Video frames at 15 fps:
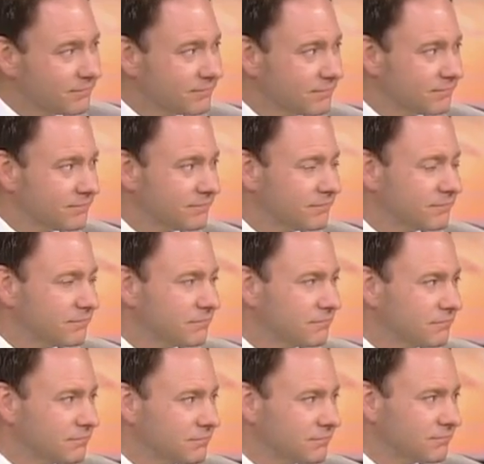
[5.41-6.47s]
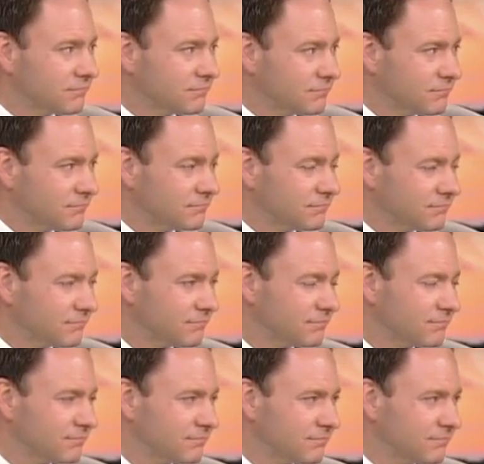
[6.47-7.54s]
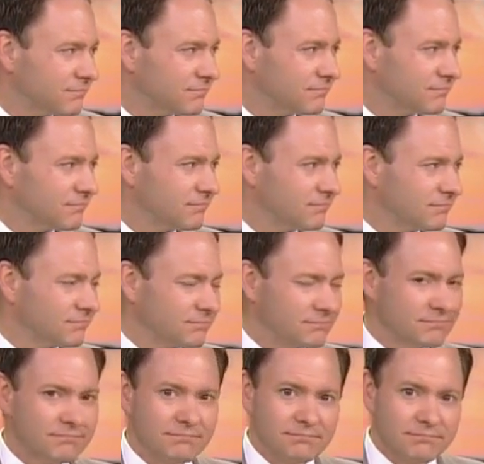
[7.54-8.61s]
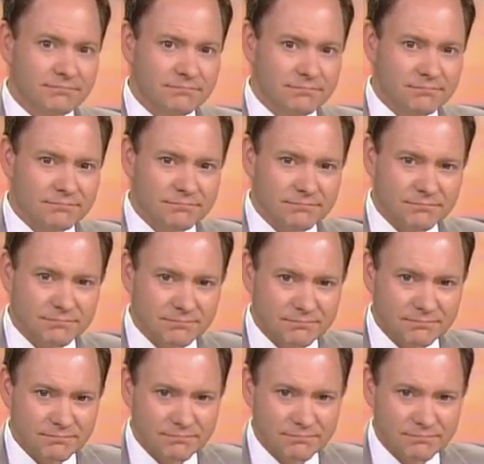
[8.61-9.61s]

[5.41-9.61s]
No words are spoken by the person on screen.